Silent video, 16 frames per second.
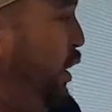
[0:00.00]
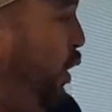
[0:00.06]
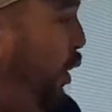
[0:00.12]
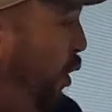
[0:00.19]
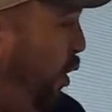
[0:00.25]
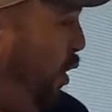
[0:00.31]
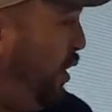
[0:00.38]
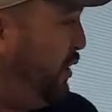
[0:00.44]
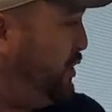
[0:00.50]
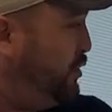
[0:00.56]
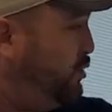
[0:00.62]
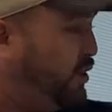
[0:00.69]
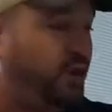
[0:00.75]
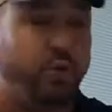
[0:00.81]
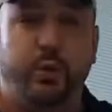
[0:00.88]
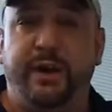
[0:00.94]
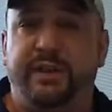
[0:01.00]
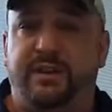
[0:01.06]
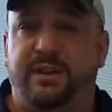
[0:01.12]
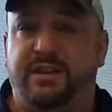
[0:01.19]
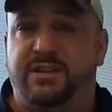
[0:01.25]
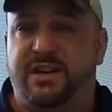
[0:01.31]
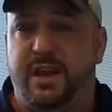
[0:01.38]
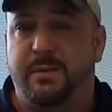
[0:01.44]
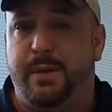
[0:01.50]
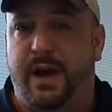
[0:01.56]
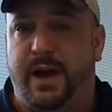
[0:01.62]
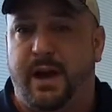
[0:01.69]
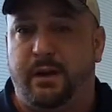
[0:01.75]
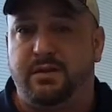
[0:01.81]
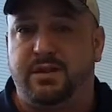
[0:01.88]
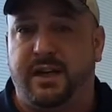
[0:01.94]
or you can rent the same
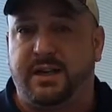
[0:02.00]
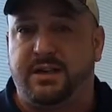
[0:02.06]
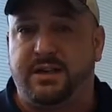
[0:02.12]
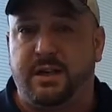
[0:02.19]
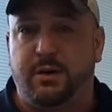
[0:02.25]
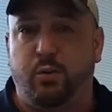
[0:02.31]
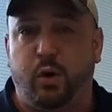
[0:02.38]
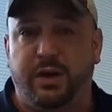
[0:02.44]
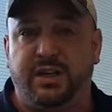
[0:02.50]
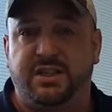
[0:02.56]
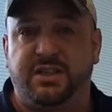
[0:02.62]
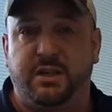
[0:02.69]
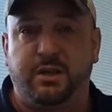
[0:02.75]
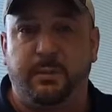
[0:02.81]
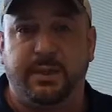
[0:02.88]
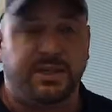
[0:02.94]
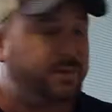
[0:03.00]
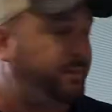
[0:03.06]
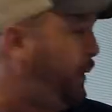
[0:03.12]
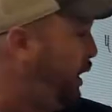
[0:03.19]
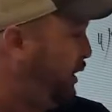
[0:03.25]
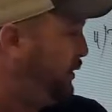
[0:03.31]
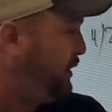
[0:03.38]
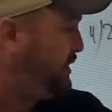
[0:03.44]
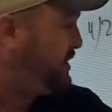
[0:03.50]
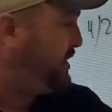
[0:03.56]
house, actually one that's a little bit smaller, the